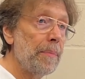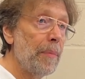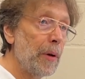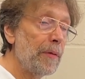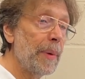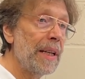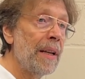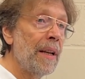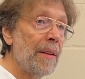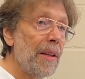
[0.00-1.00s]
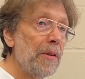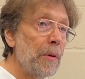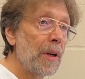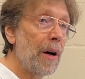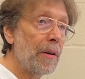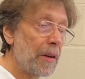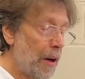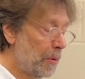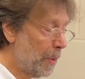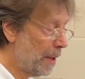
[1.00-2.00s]
movement that you can't
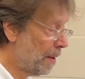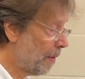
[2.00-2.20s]
cope with.